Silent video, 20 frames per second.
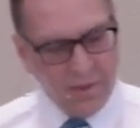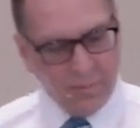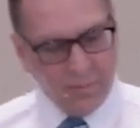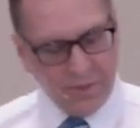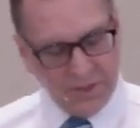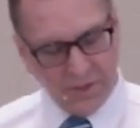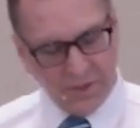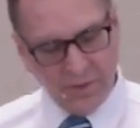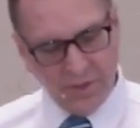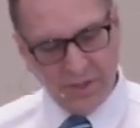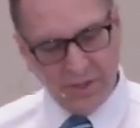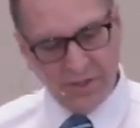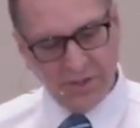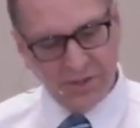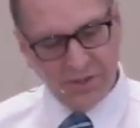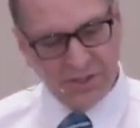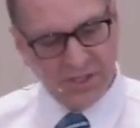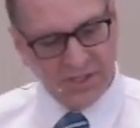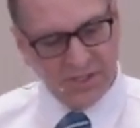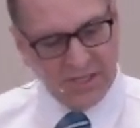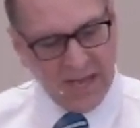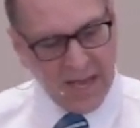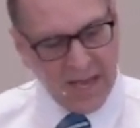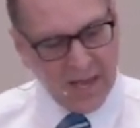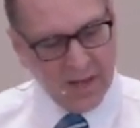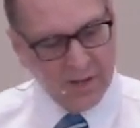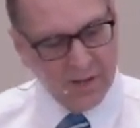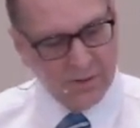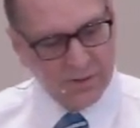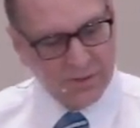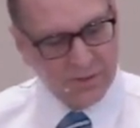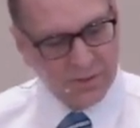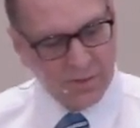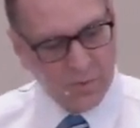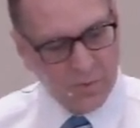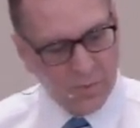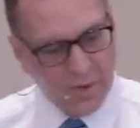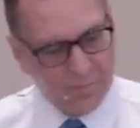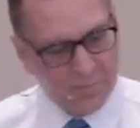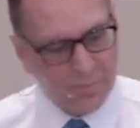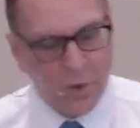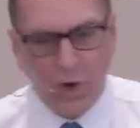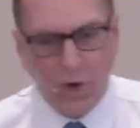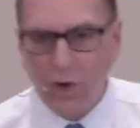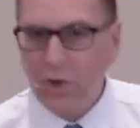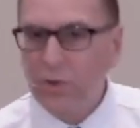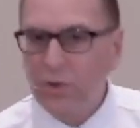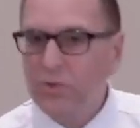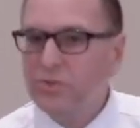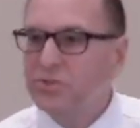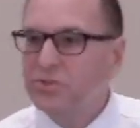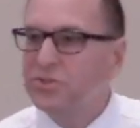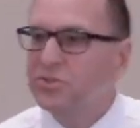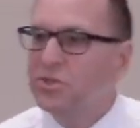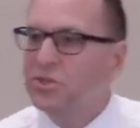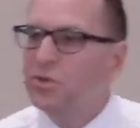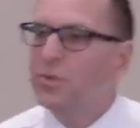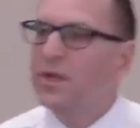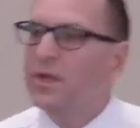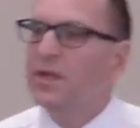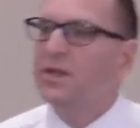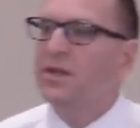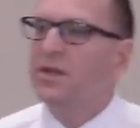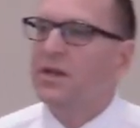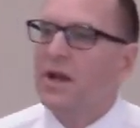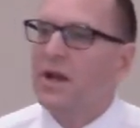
we don't understand what Paul's doing in the